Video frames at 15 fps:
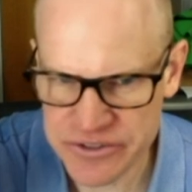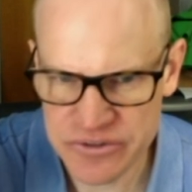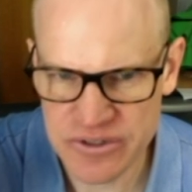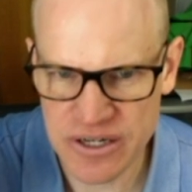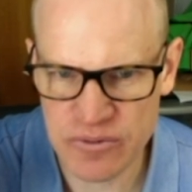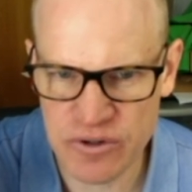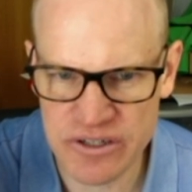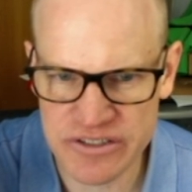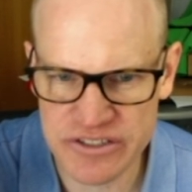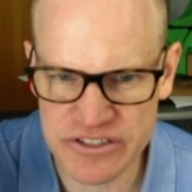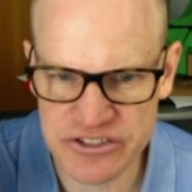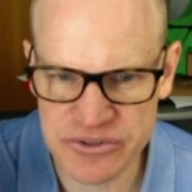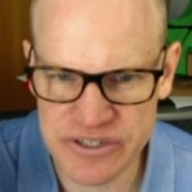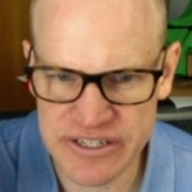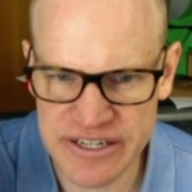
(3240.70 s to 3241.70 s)
I want to
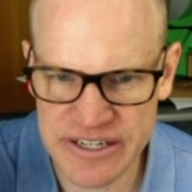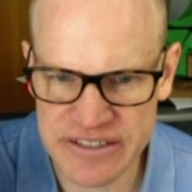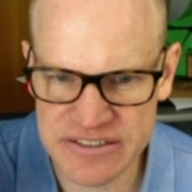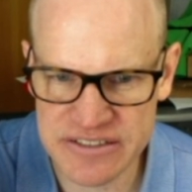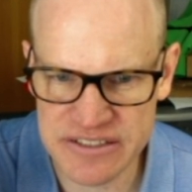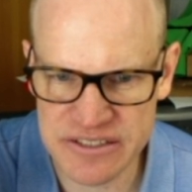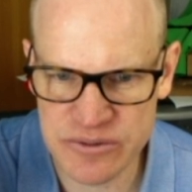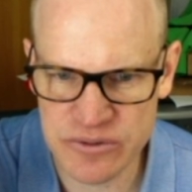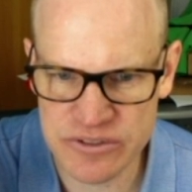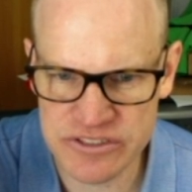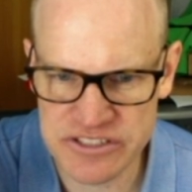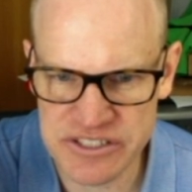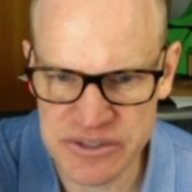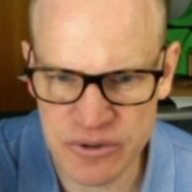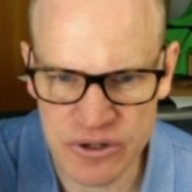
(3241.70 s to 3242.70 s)
constrain x equal to
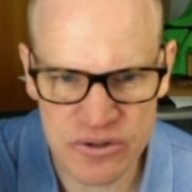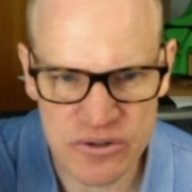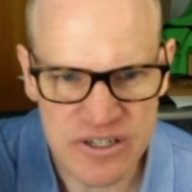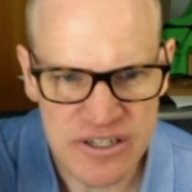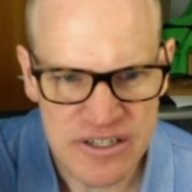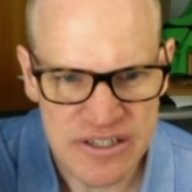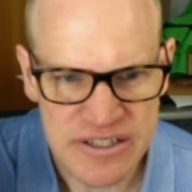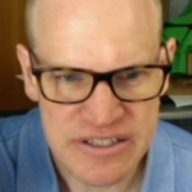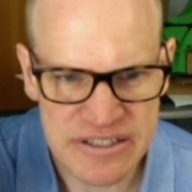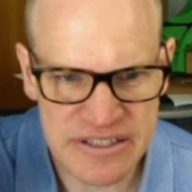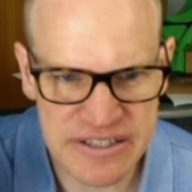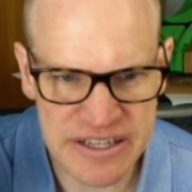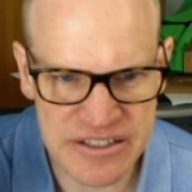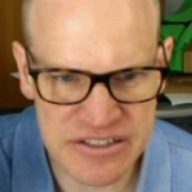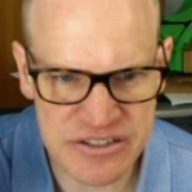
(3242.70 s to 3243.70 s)
0, then
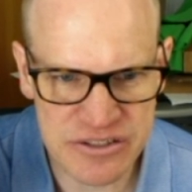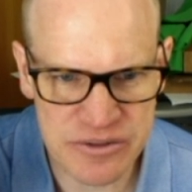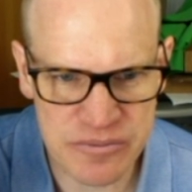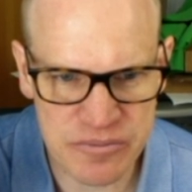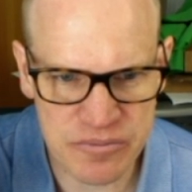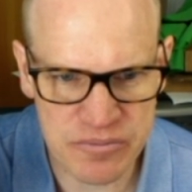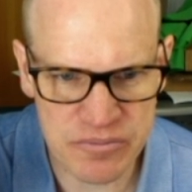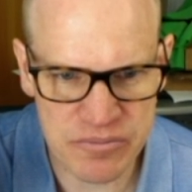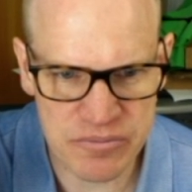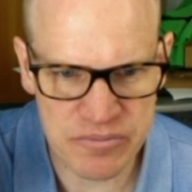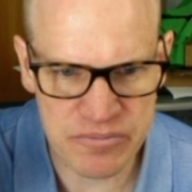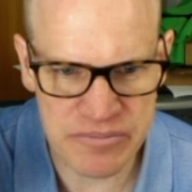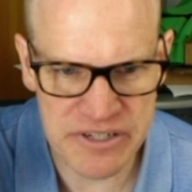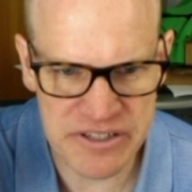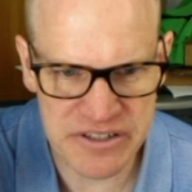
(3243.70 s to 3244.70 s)
that's going to
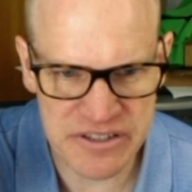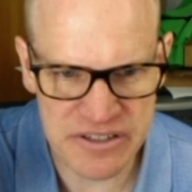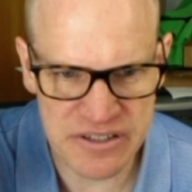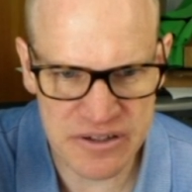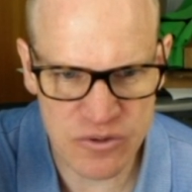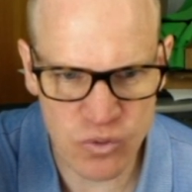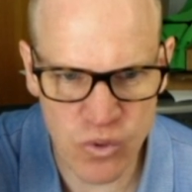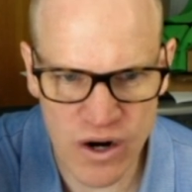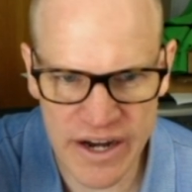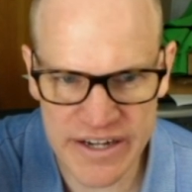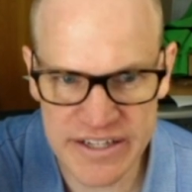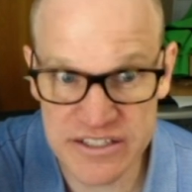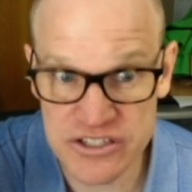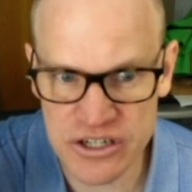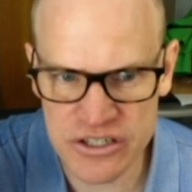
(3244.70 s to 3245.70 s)
mean that y
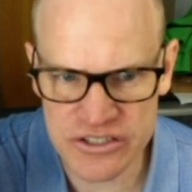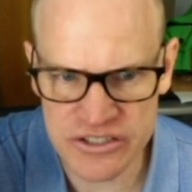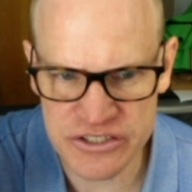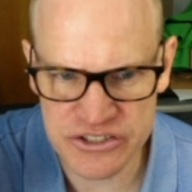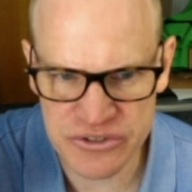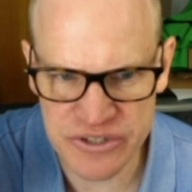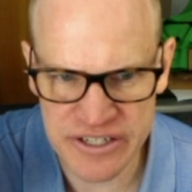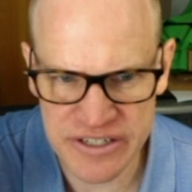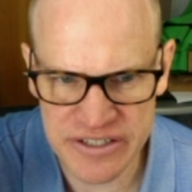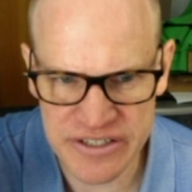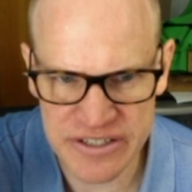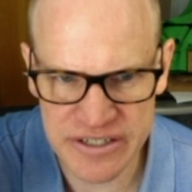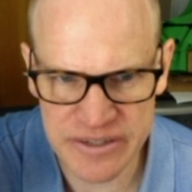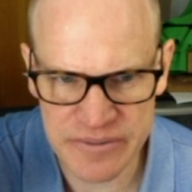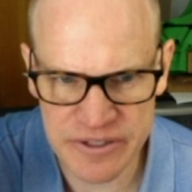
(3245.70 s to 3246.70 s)
is unconstrained,
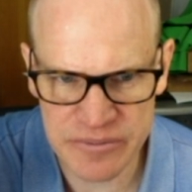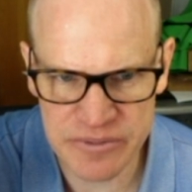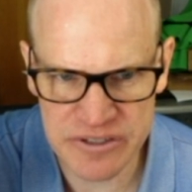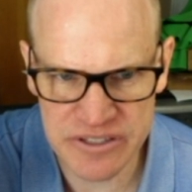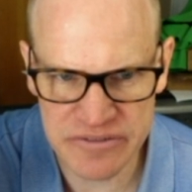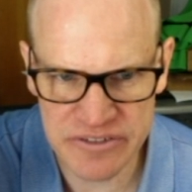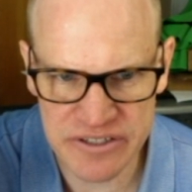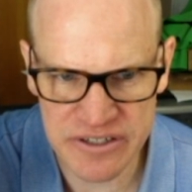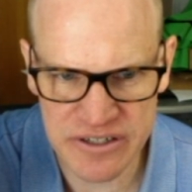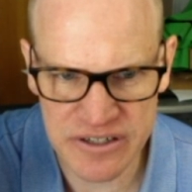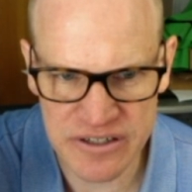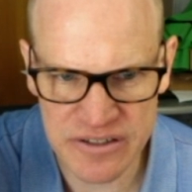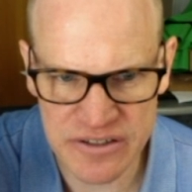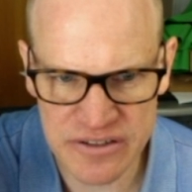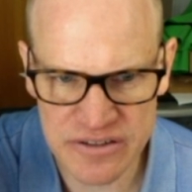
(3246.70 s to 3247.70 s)
and I'm going to be living
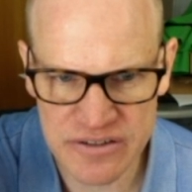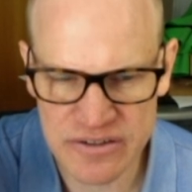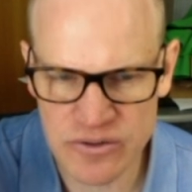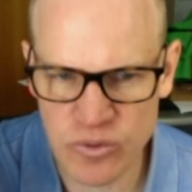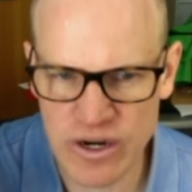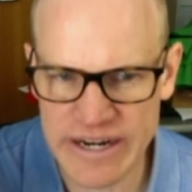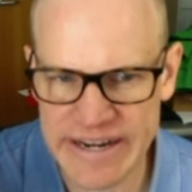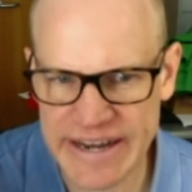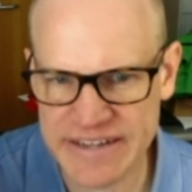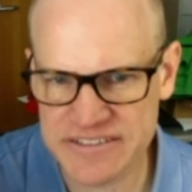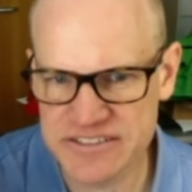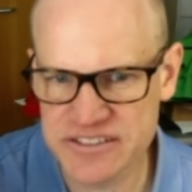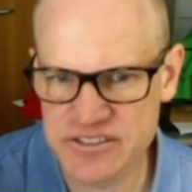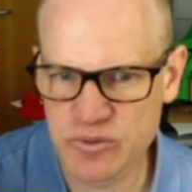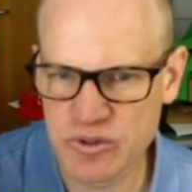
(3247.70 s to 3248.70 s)
on the
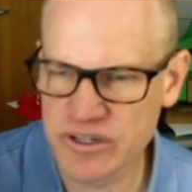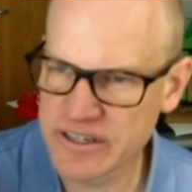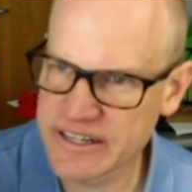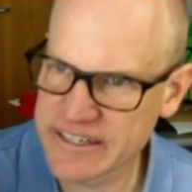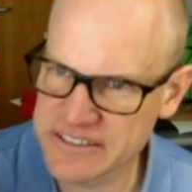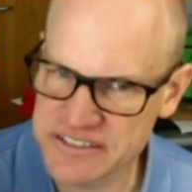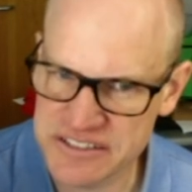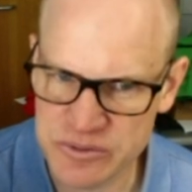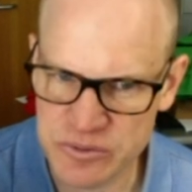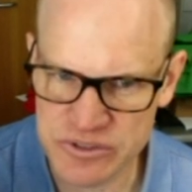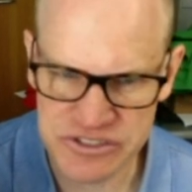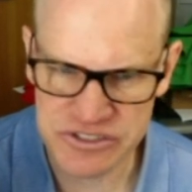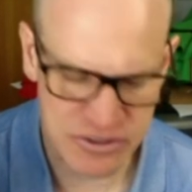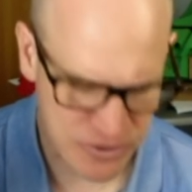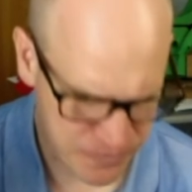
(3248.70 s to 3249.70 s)
y-axis where x is equal to
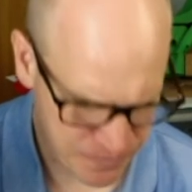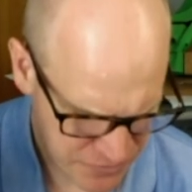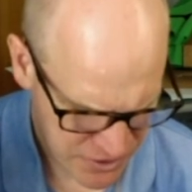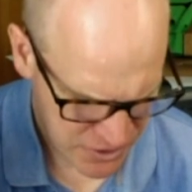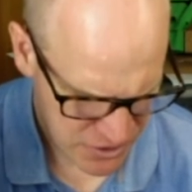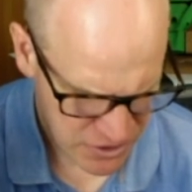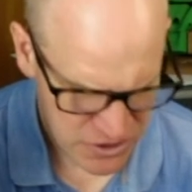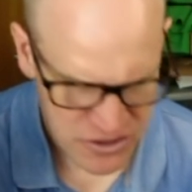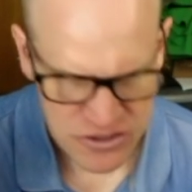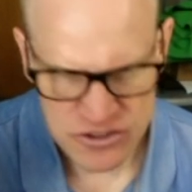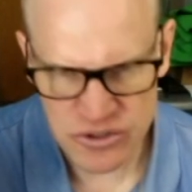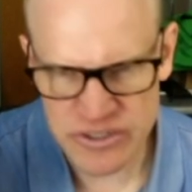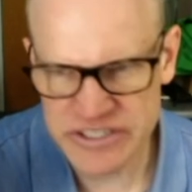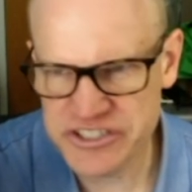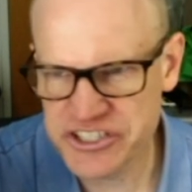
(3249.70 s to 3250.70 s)
0. So
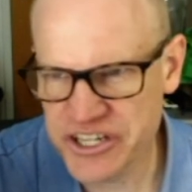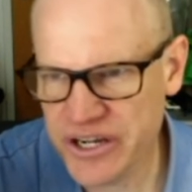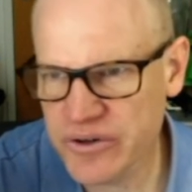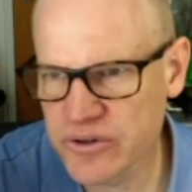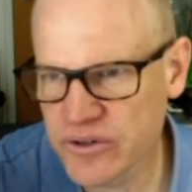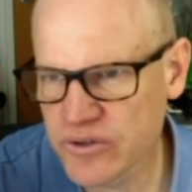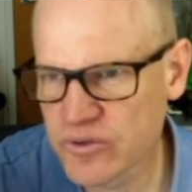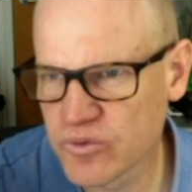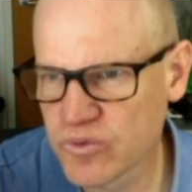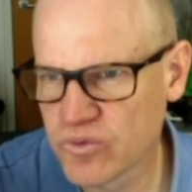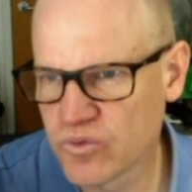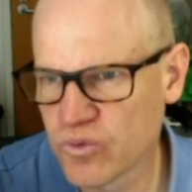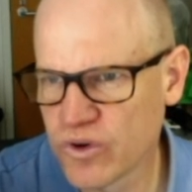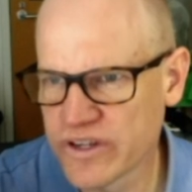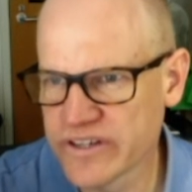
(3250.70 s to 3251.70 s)
in general,
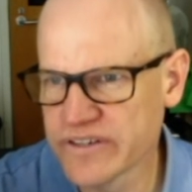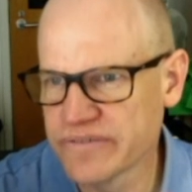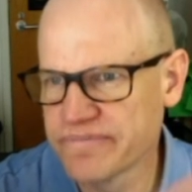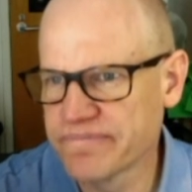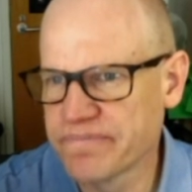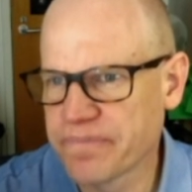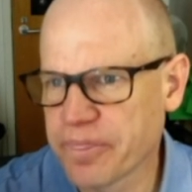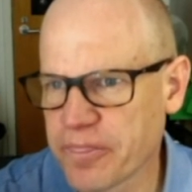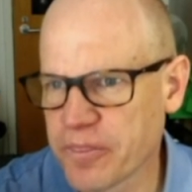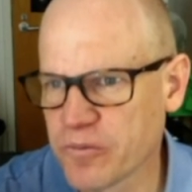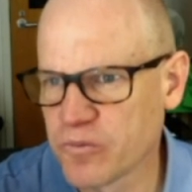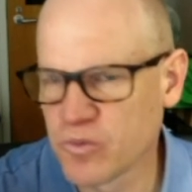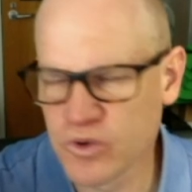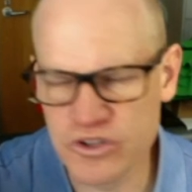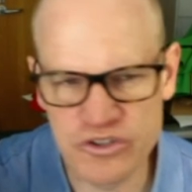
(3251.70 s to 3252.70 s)
when
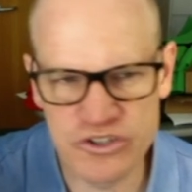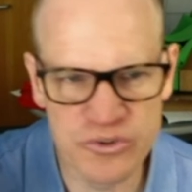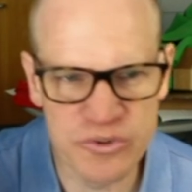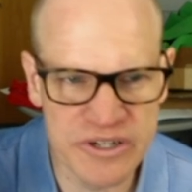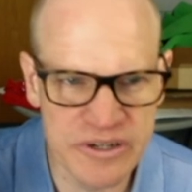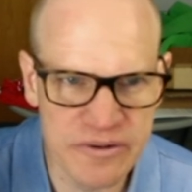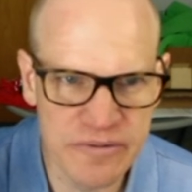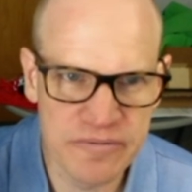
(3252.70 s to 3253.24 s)
we're doing